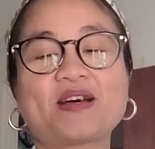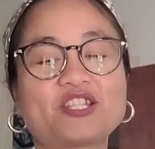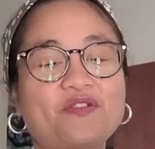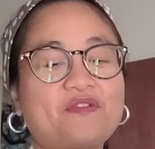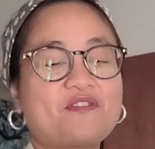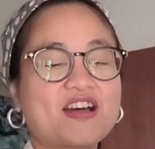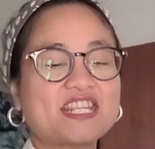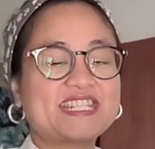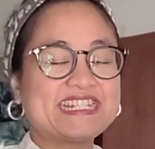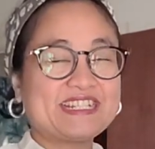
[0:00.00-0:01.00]
much for
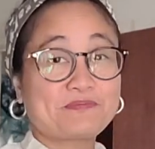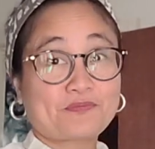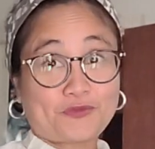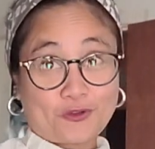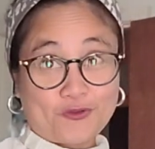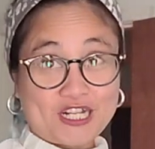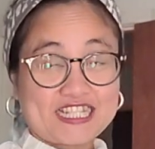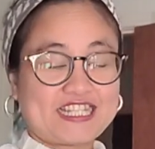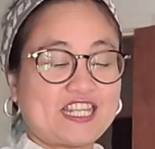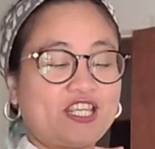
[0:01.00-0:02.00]
watching. We'll
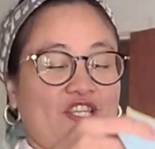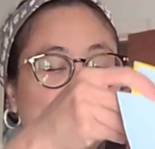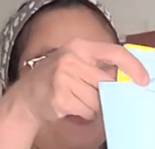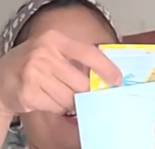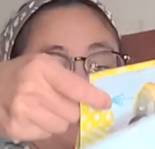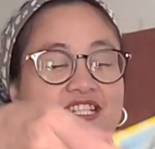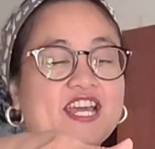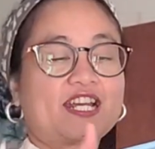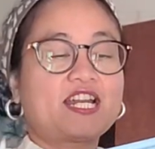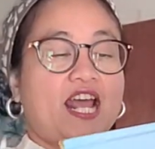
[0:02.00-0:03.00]
see you
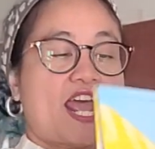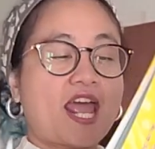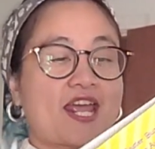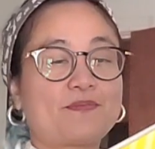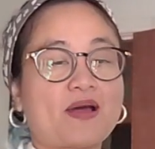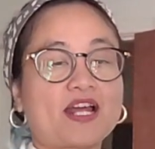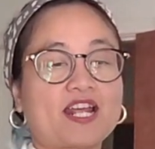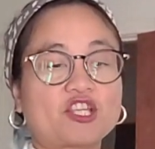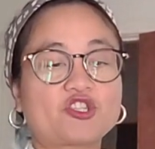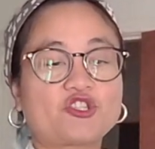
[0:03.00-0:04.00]
again in my
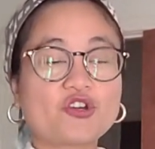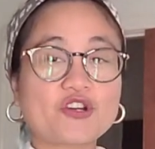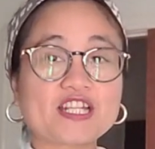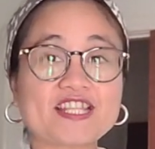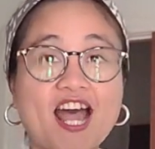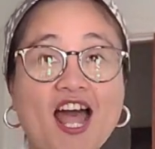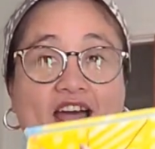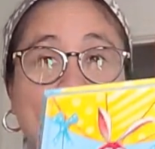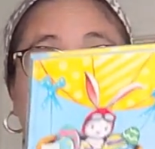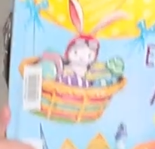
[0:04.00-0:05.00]
next story
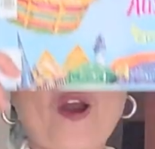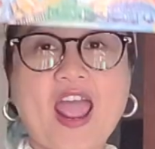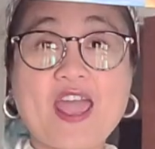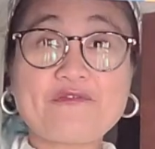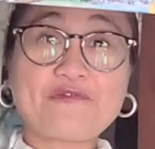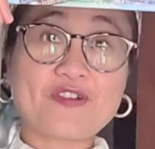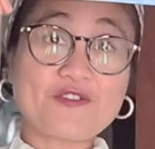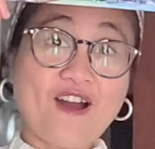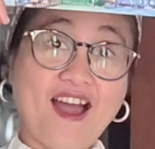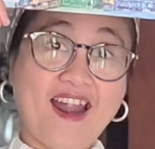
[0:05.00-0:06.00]
time for
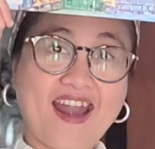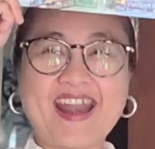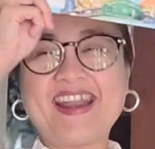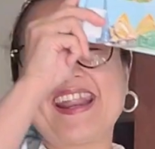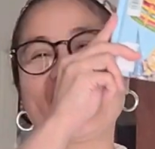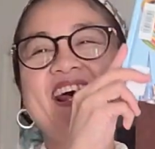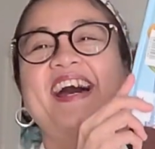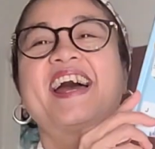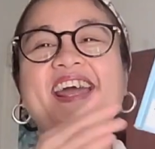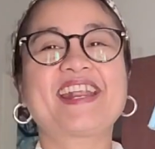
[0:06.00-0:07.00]
everyone
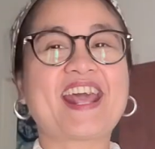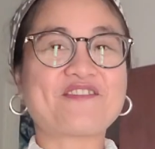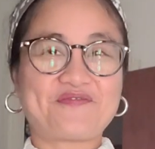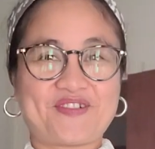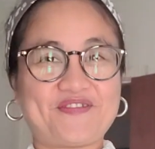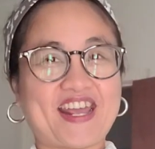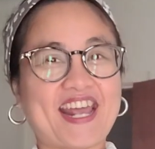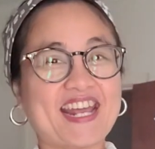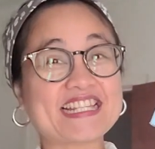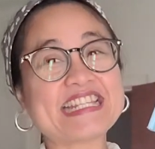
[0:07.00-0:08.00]
in everywhere.
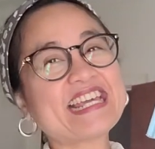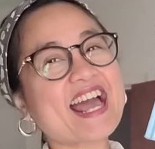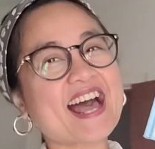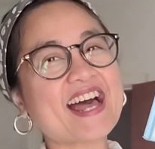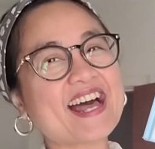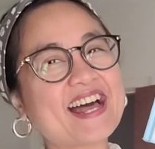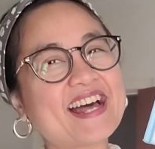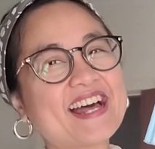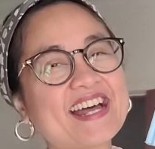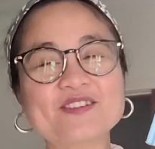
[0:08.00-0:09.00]
See ya.